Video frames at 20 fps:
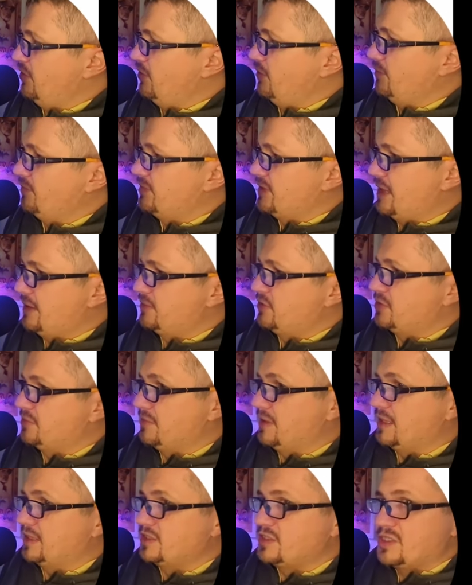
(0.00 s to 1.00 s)
them to
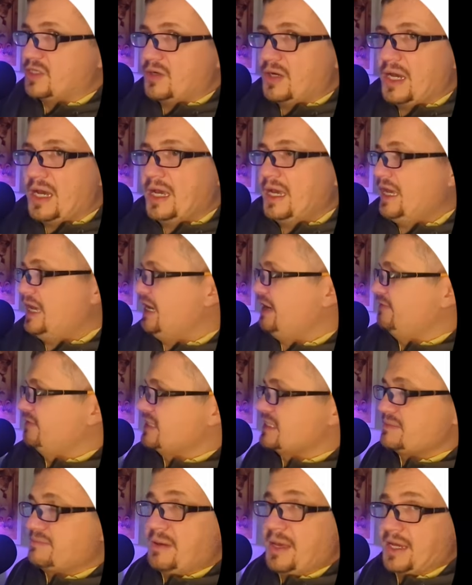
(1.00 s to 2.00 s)
merge so i have this
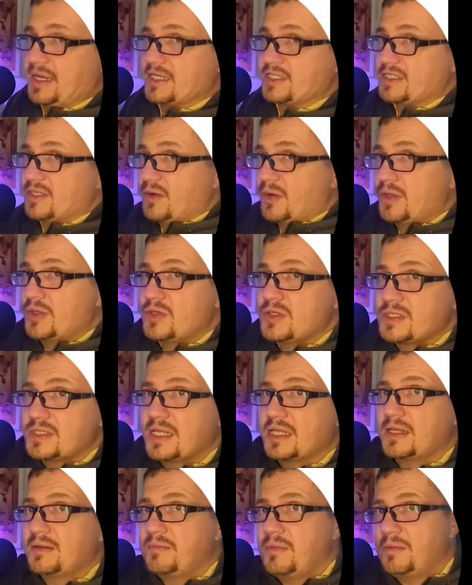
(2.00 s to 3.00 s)
package now i'm using that
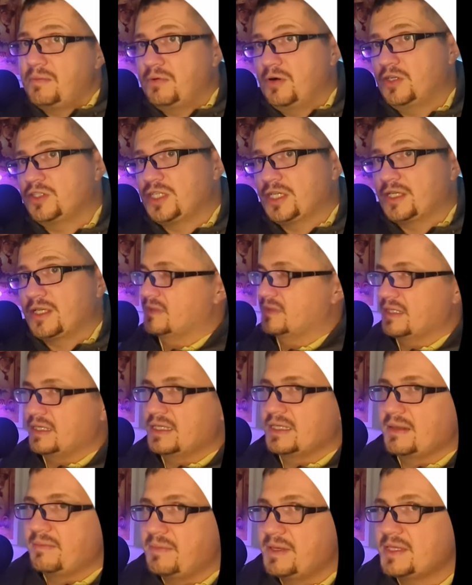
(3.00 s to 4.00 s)
in my project in
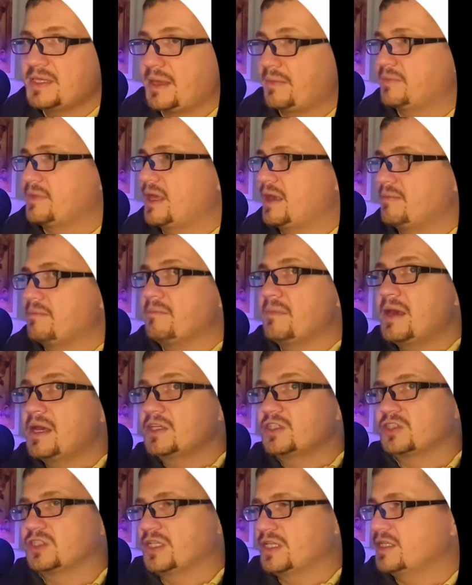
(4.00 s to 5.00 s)
the meantime they
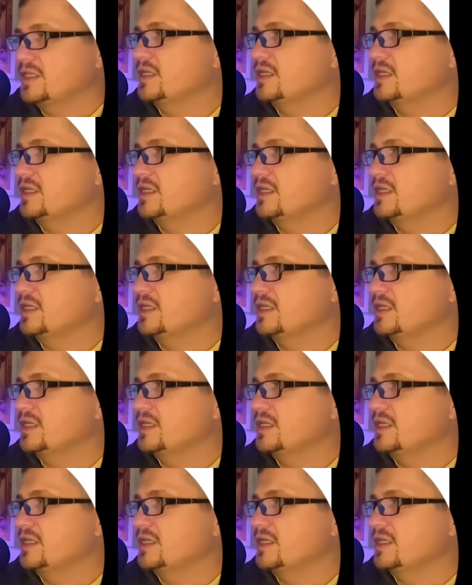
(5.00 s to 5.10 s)
merged it